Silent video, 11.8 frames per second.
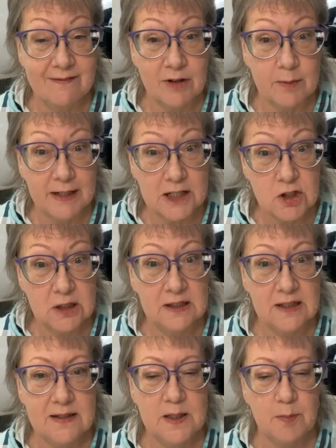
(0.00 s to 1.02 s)
and
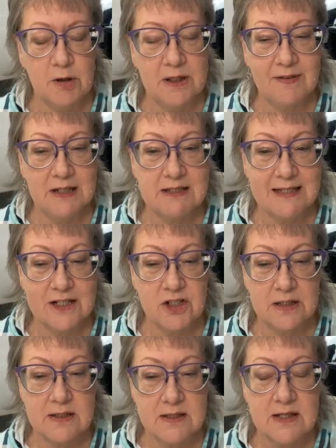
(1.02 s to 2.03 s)
information in the previous
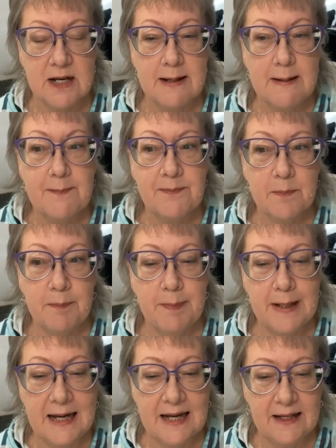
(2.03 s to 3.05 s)
sessions,
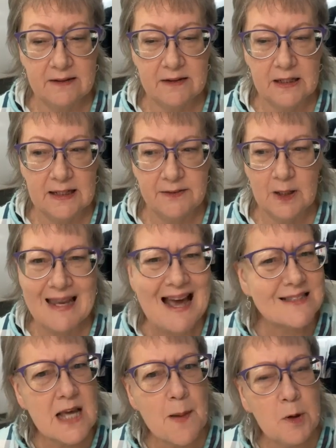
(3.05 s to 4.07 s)
but the
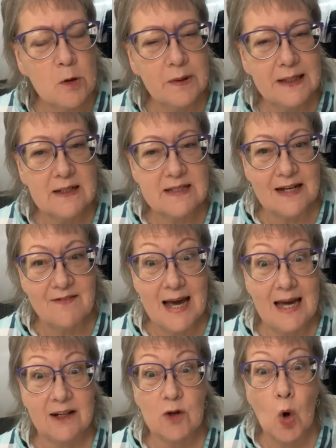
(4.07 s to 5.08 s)
last couple of weeks I've
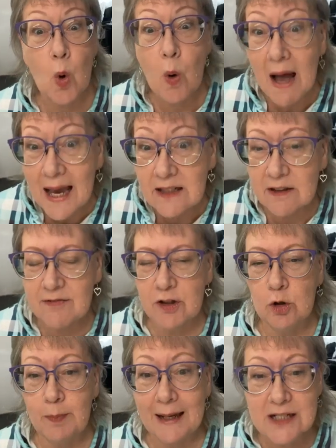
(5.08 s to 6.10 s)
had quite a
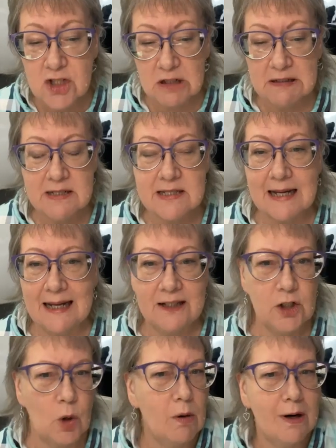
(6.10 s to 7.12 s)
few patients
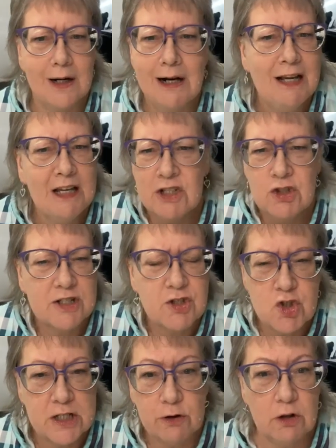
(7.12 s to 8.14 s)
and or
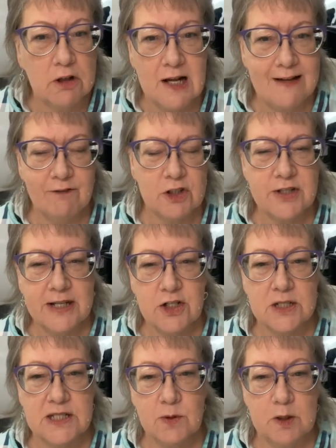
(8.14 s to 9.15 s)
just general
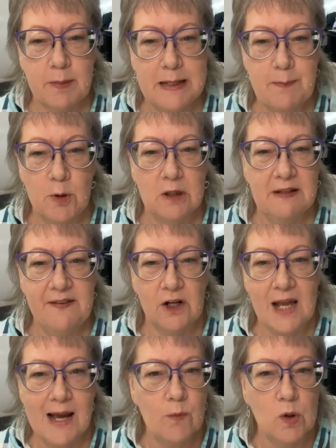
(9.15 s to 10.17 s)
conversations with people, and
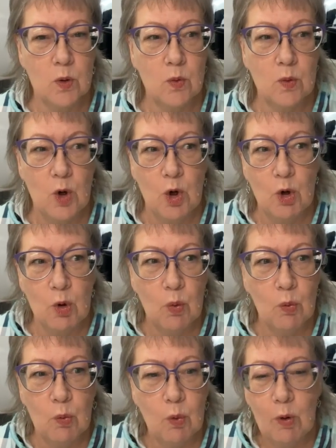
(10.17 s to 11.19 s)
they're like, well,
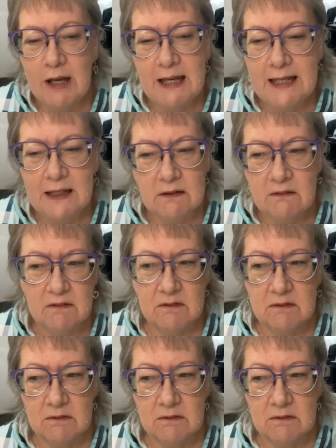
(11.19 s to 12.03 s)
what